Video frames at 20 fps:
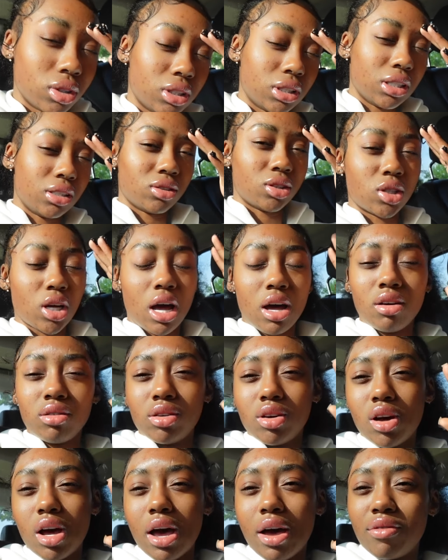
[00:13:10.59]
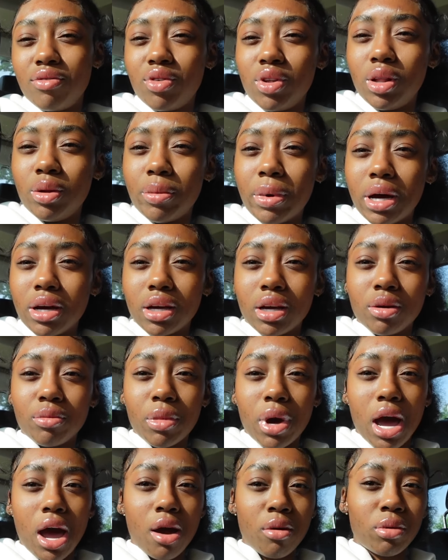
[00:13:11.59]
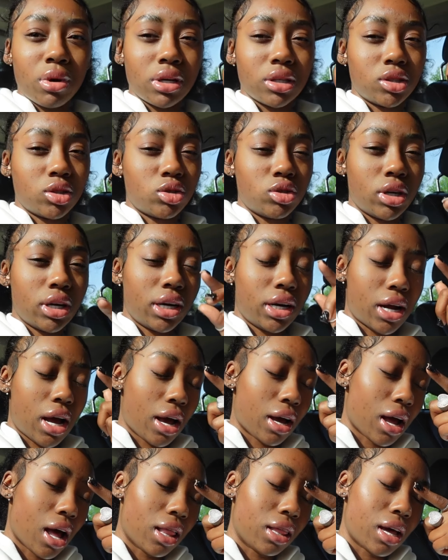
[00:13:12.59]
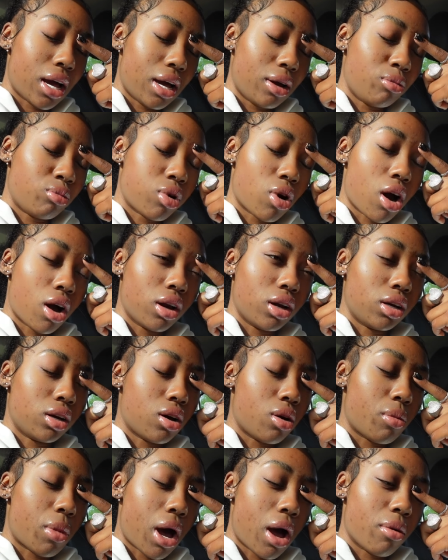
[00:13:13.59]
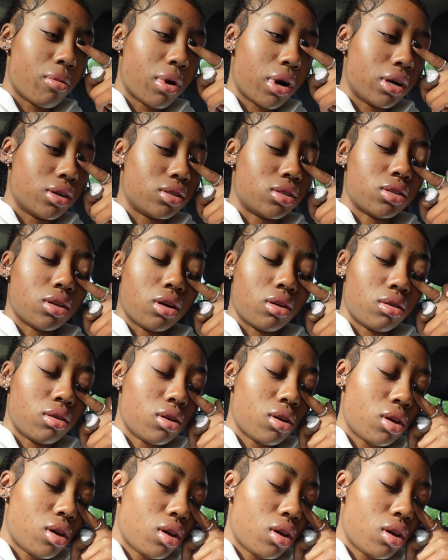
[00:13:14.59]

stiff. So I don't know how I feel about getting my eyebrows threaded. I got like product on my eyebrows, so